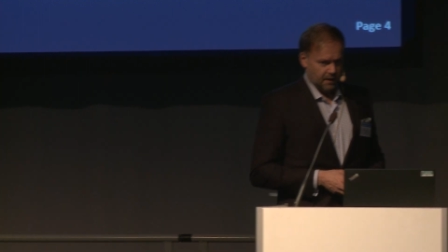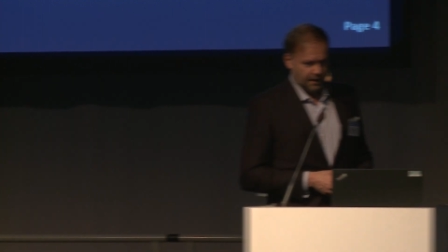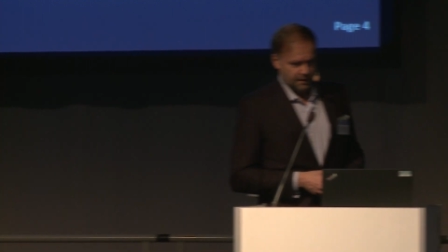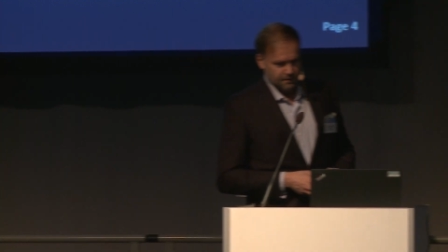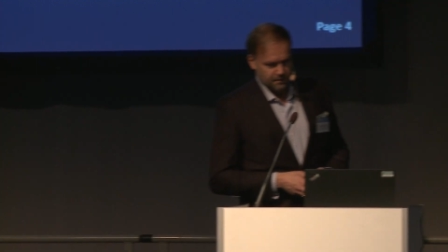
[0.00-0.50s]

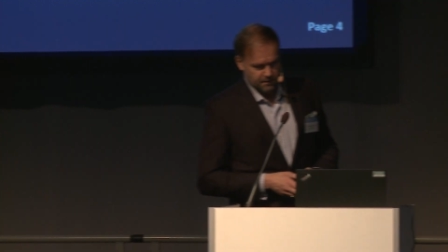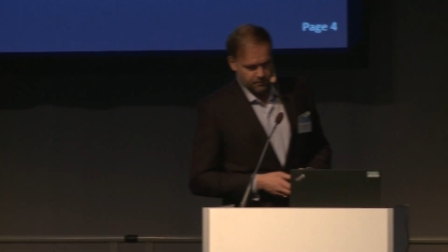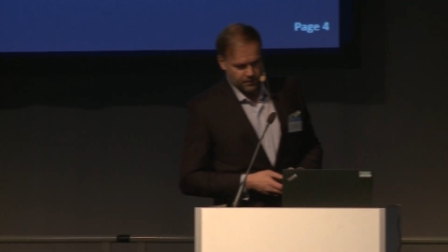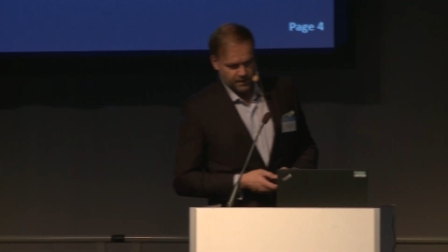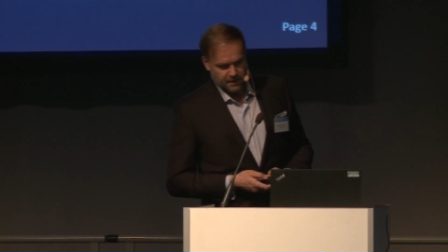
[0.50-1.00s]
and
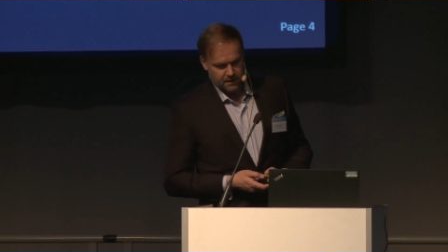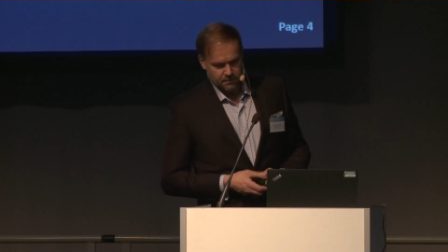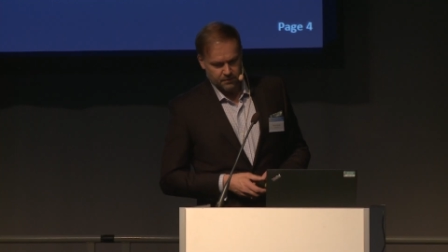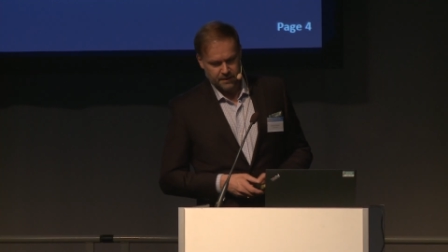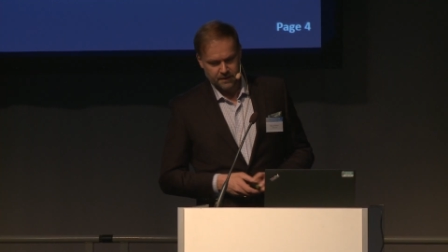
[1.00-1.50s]
we
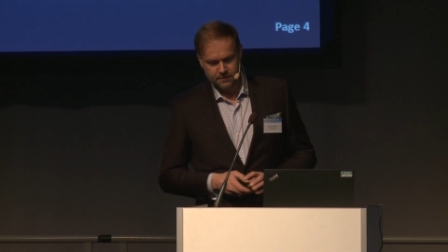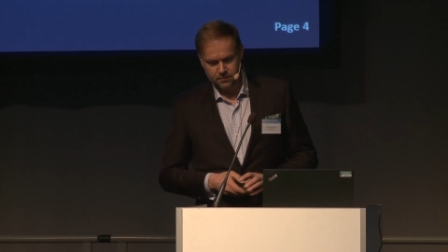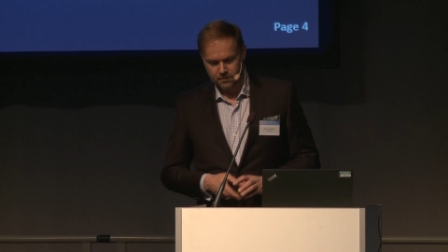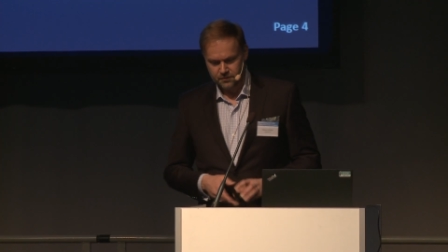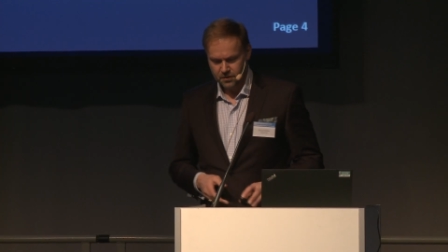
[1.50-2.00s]
we
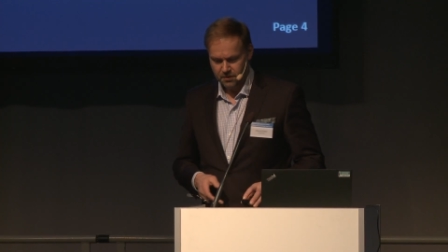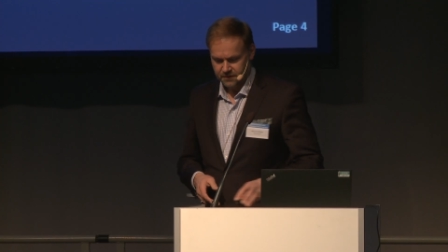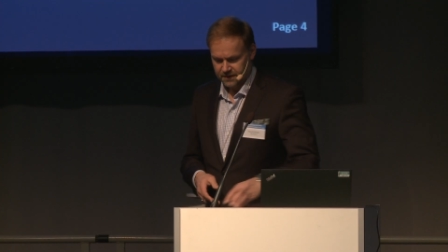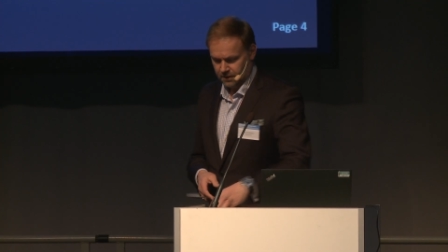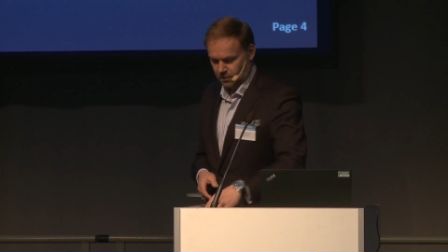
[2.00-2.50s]
sort of start
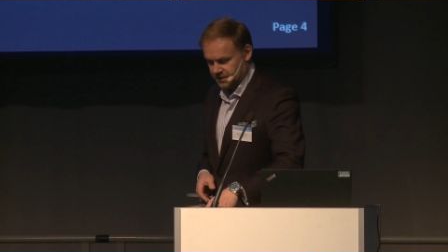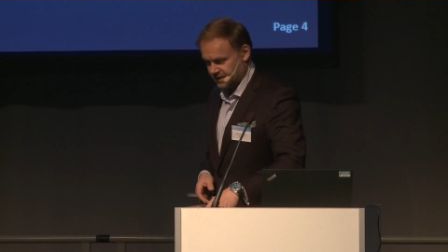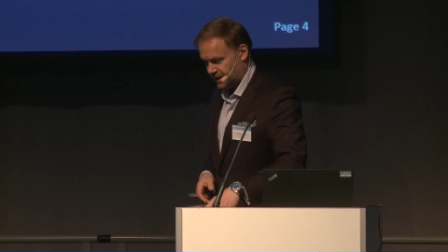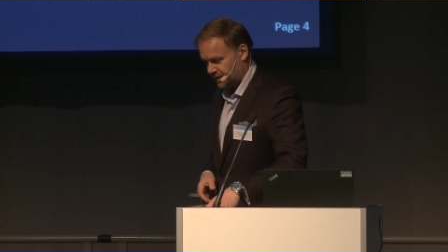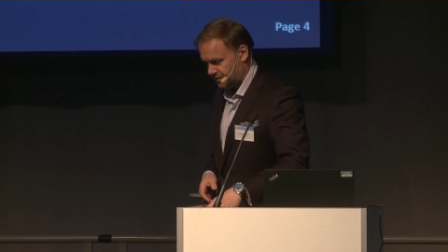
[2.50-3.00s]
with the
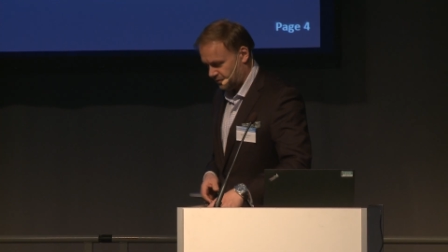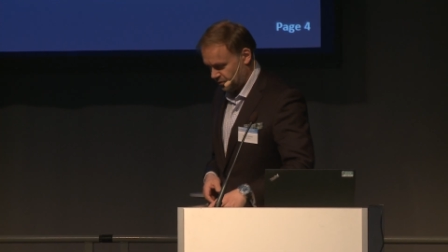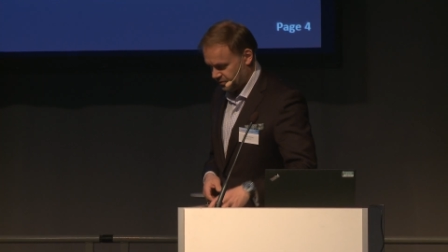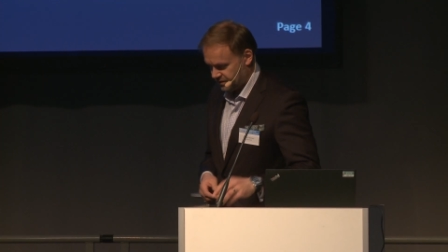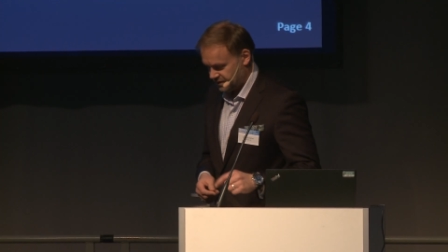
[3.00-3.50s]
lowest hanging
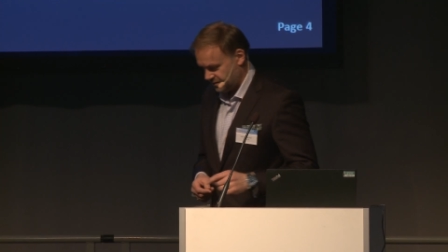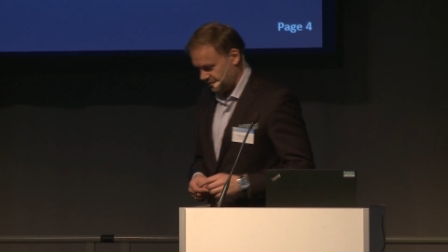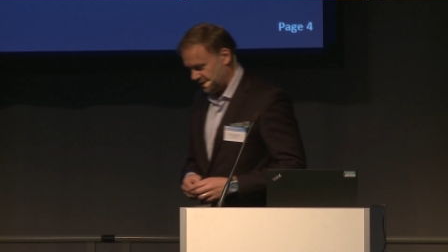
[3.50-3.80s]
fruit.